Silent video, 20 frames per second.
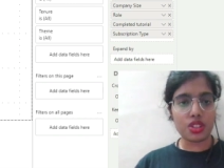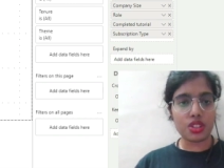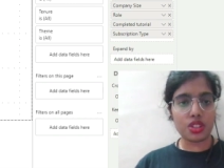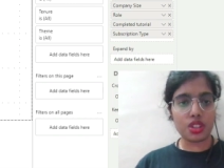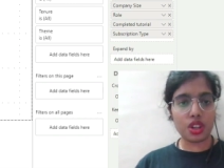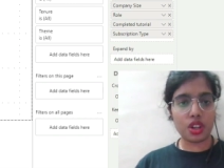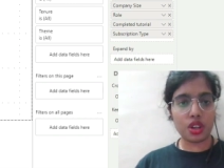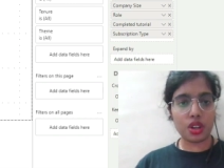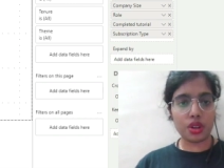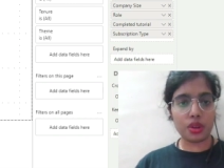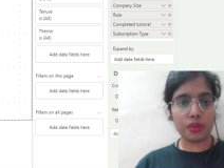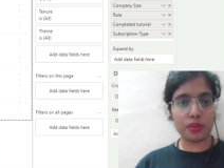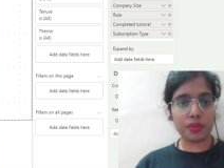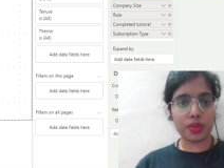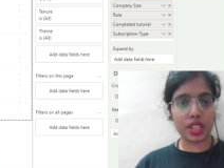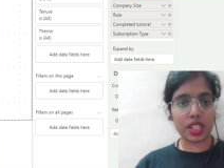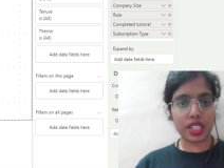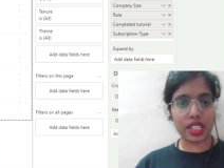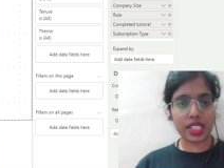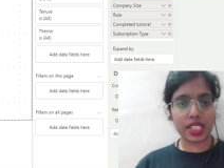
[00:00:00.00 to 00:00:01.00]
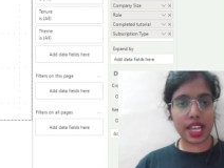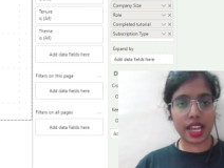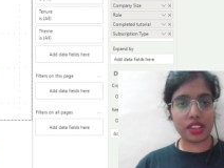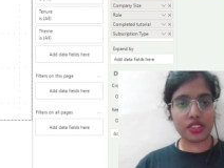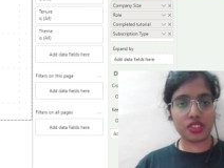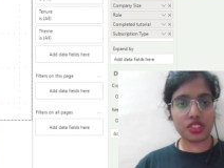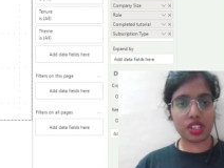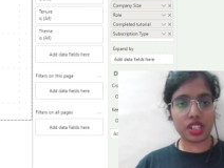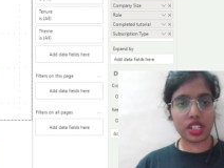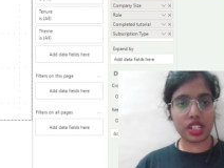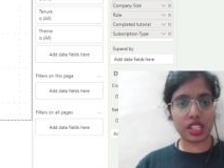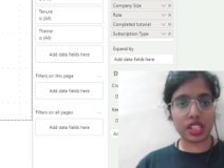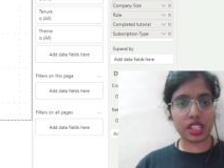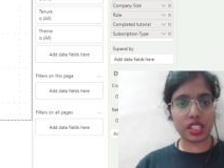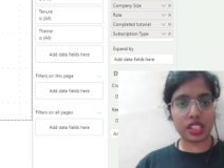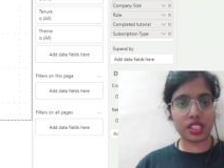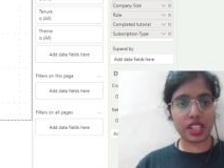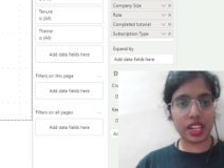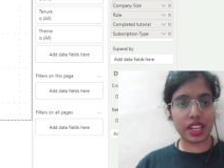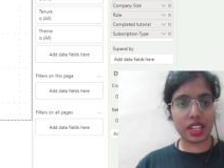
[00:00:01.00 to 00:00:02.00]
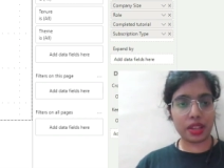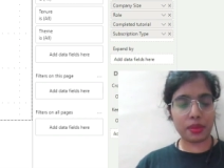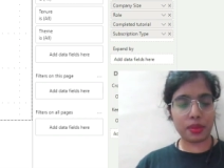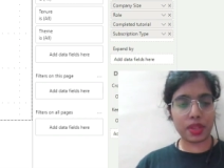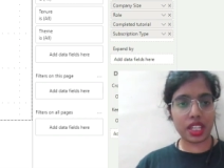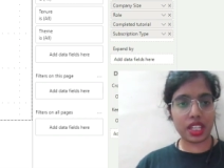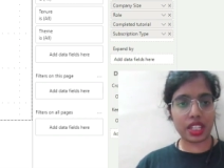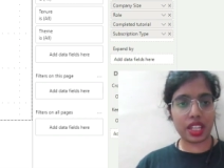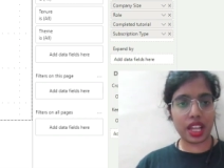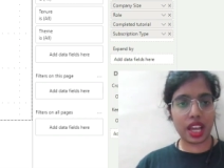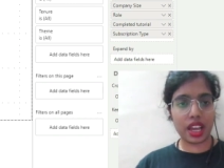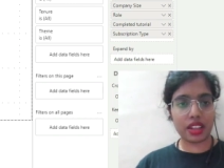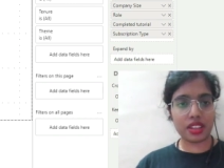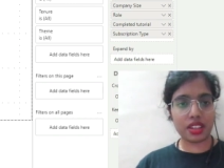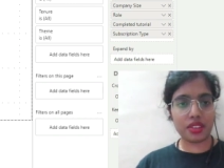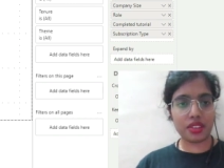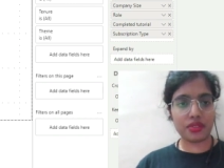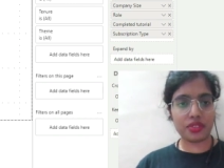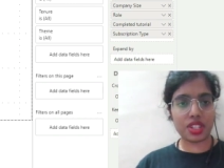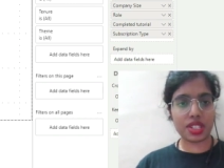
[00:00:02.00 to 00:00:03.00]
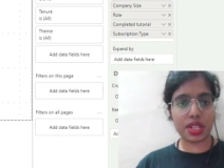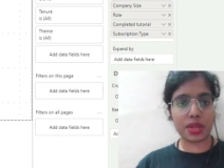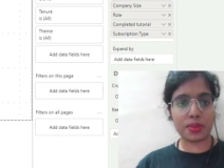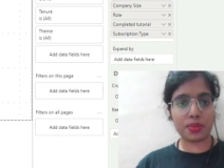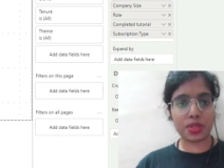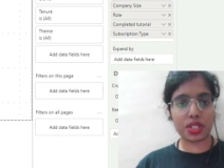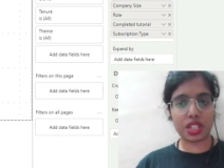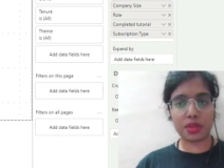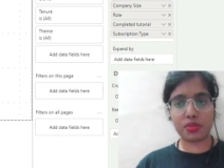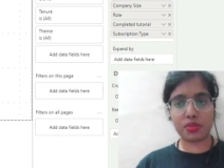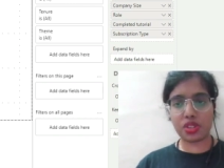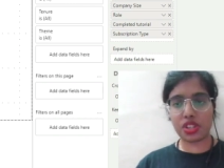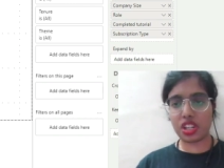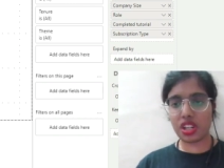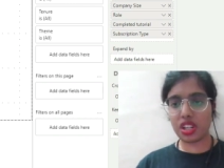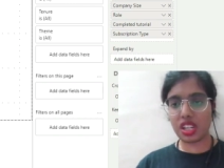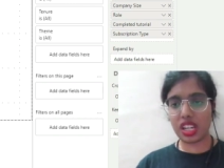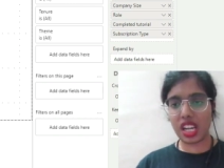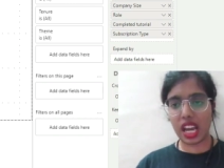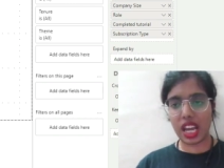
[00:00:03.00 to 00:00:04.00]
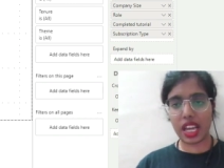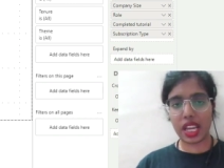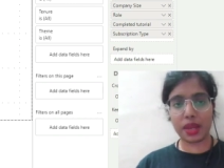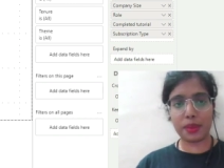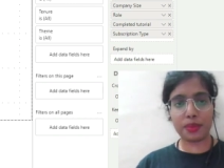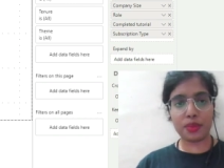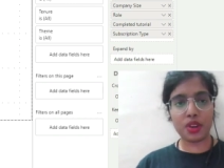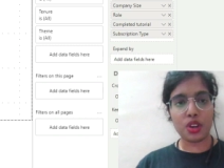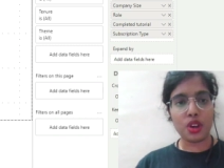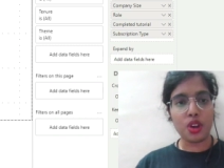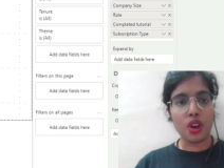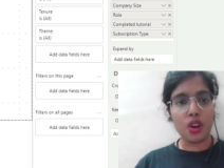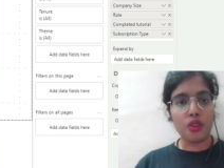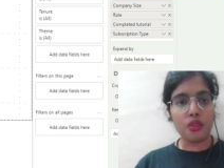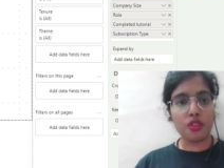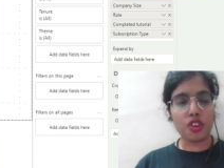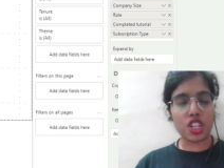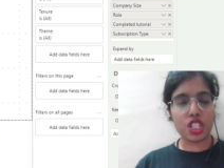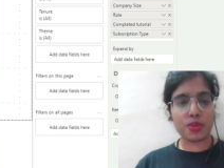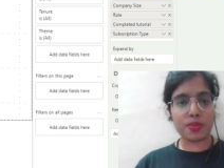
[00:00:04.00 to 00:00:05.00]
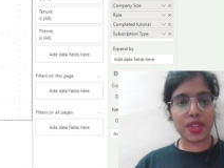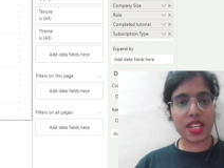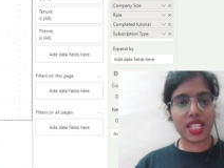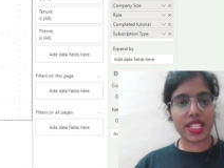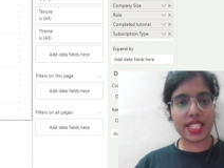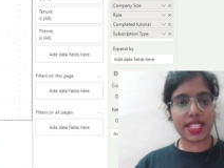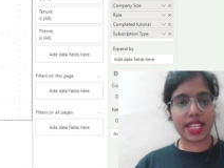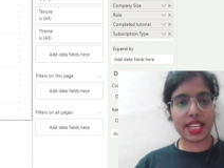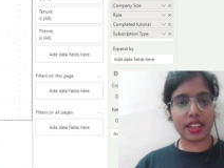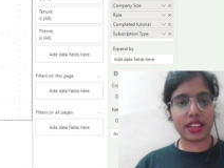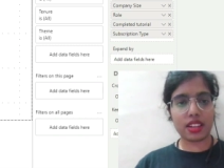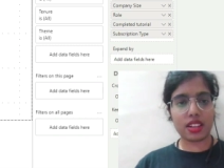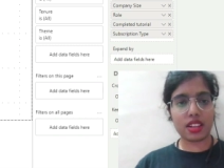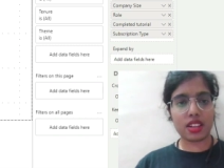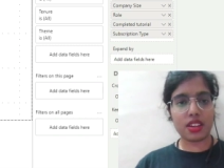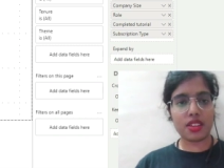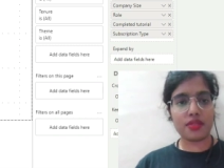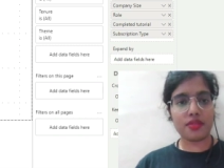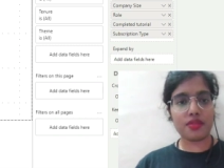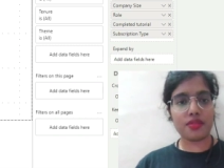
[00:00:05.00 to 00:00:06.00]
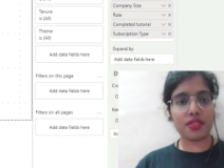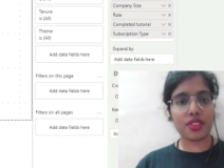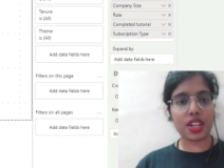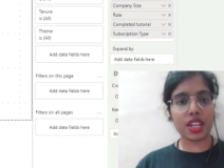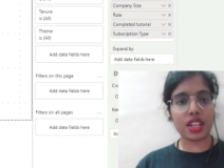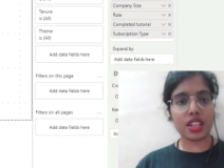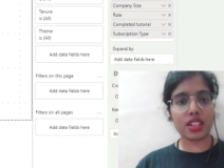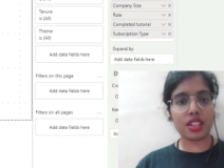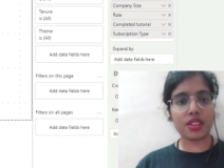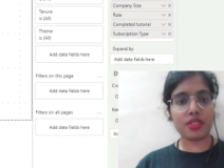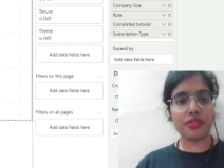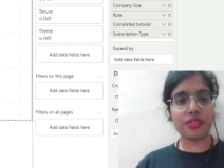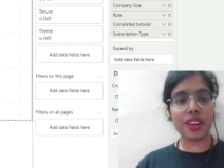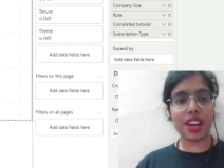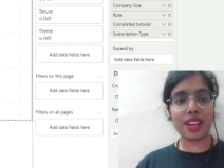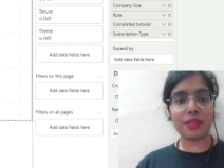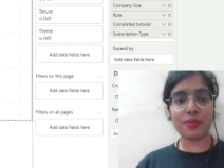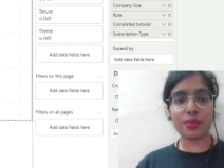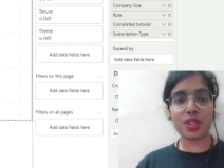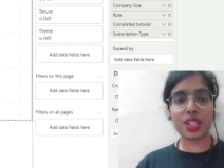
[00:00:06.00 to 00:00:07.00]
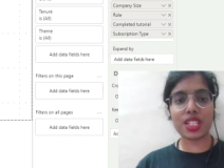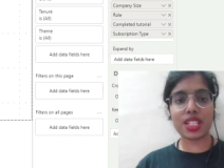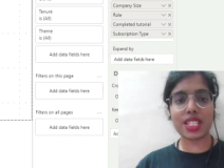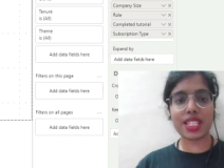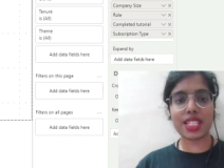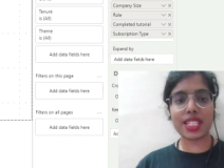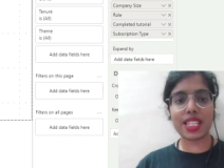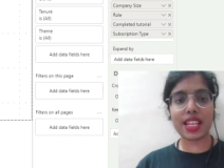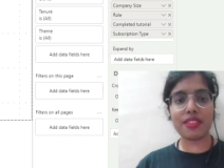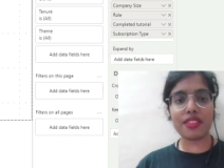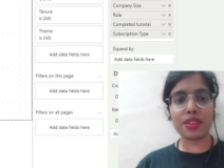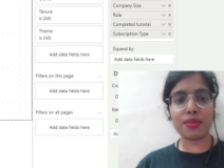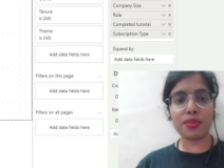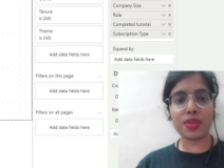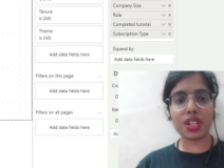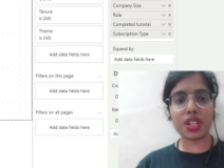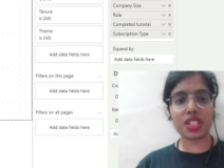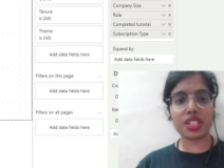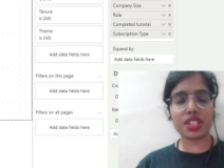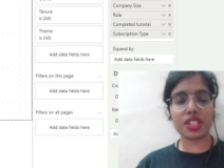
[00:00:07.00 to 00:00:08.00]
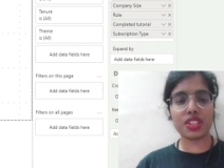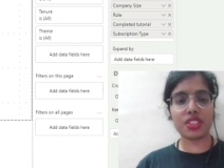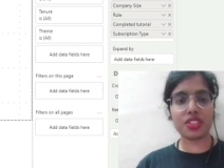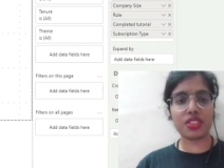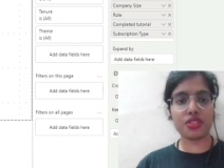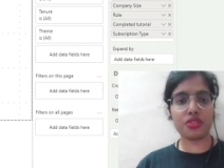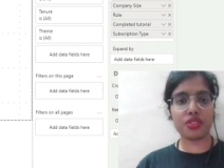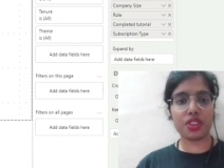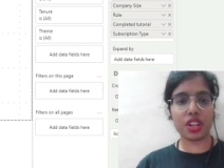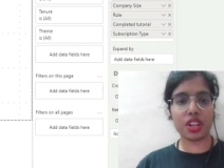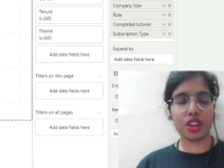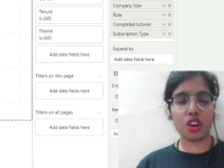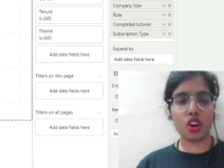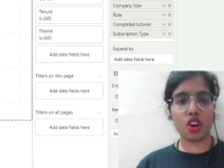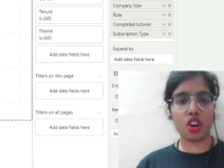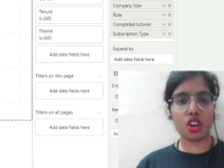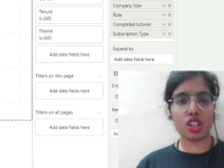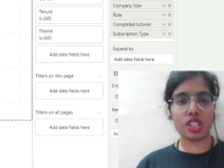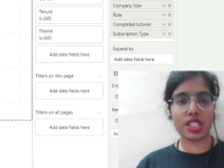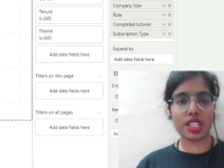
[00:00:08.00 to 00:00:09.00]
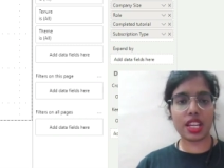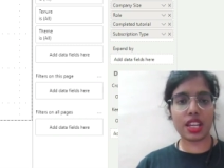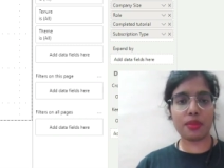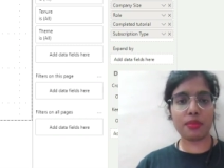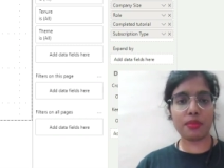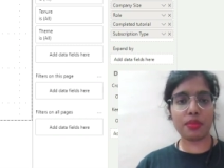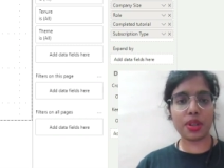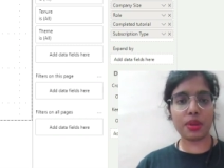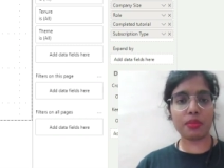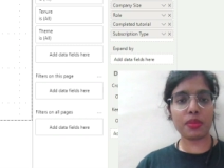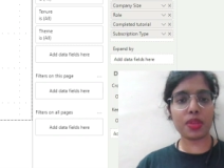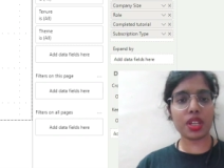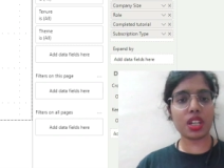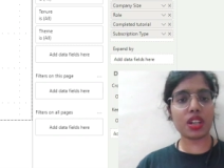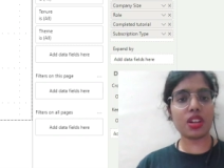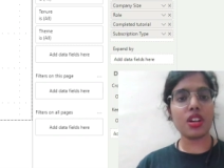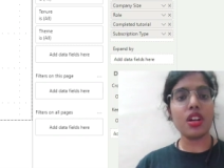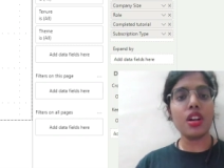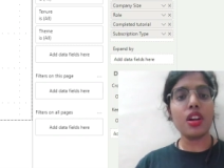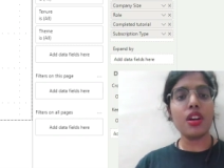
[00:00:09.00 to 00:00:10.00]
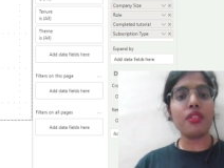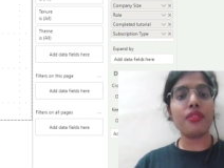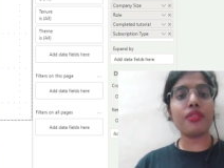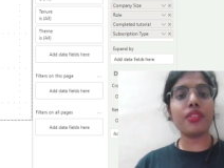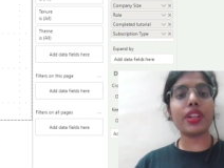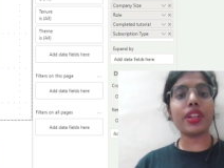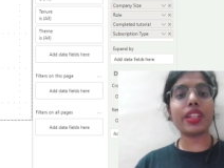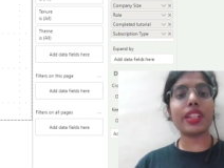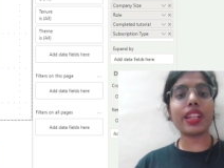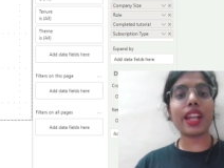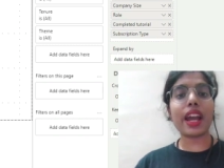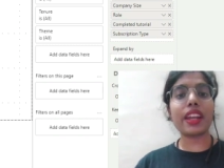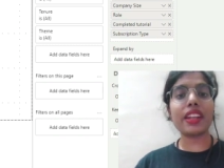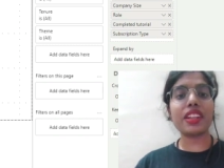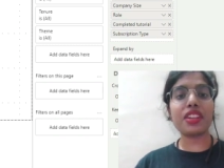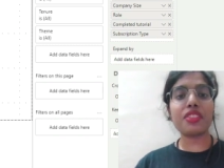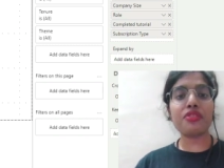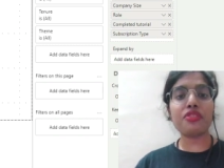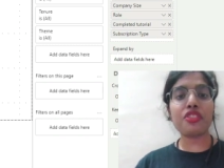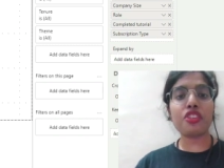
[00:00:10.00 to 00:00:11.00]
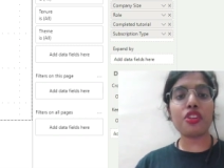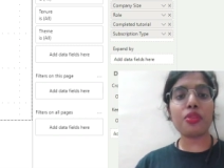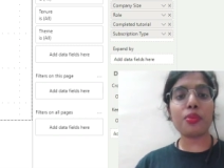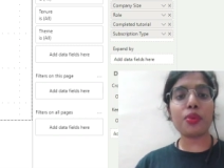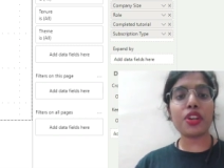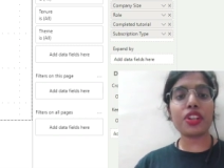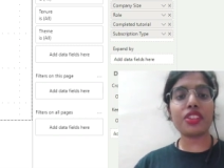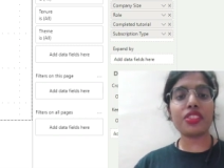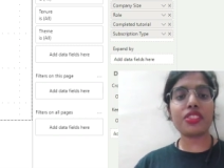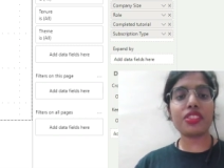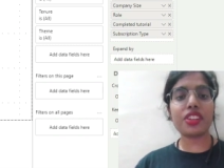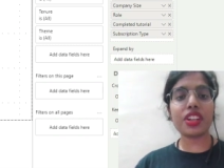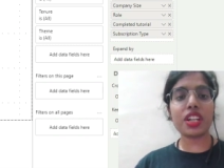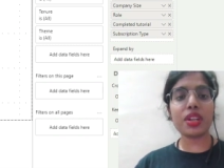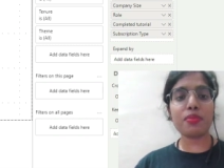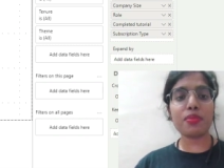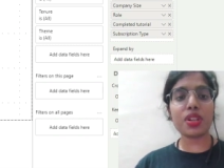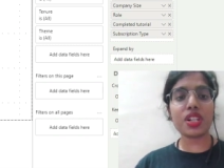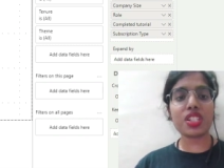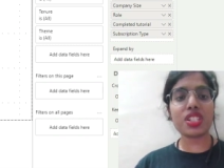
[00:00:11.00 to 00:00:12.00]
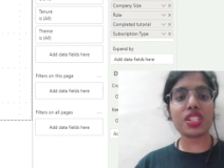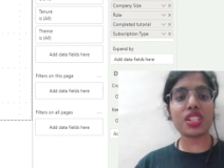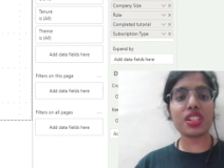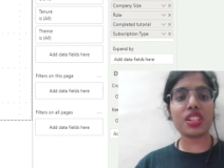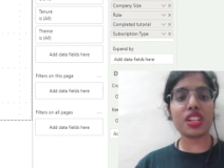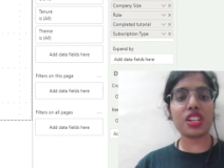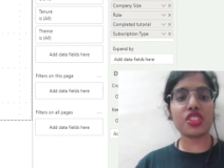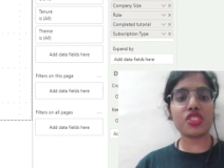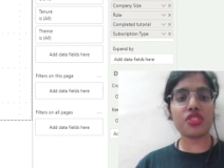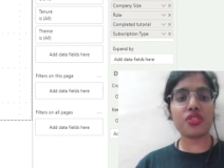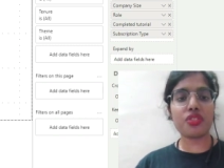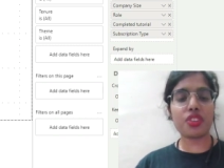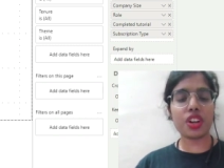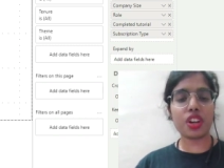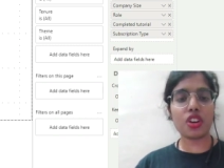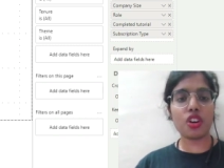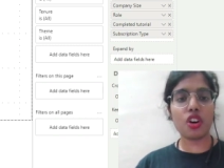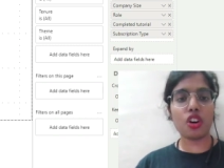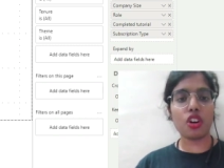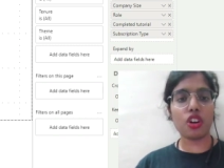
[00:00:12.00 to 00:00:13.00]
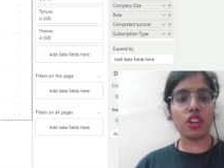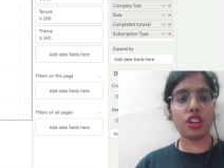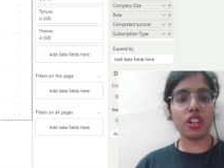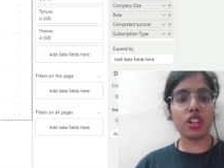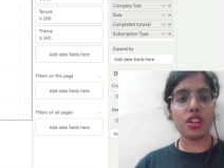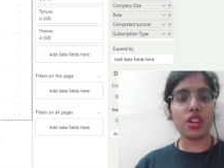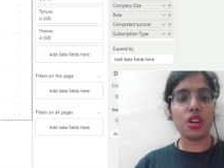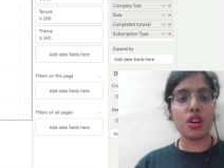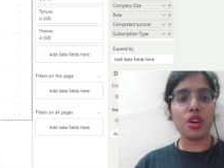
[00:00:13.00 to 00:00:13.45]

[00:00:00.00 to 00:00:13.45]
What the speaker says: So it is actually telling me that if the subscription type was basic with 5.7% of records and premier with 94.3% of record,